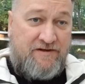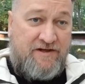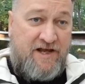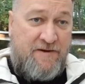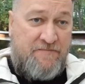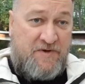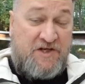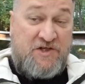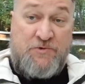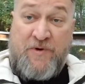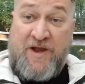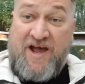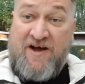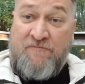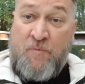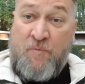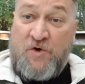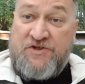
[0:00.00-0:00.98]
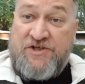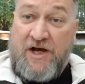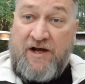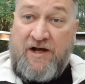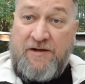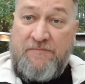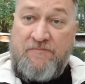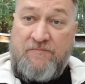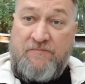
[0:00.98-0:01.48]
It means we have more
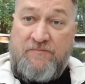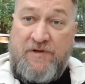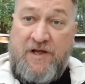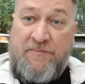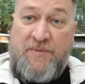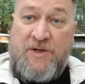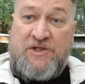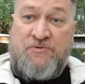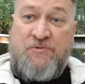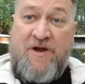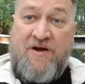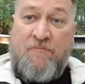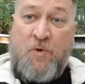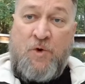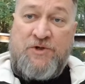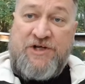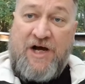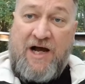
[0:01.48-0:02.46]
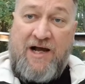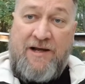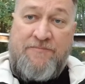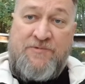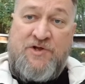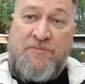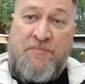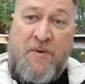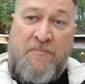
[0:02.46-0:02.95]
time. It means we have more
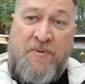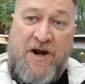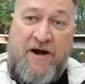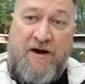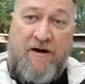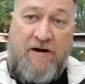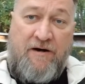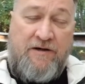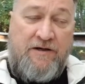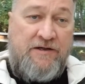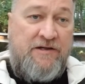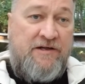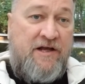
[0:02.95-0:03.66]
time to prepare.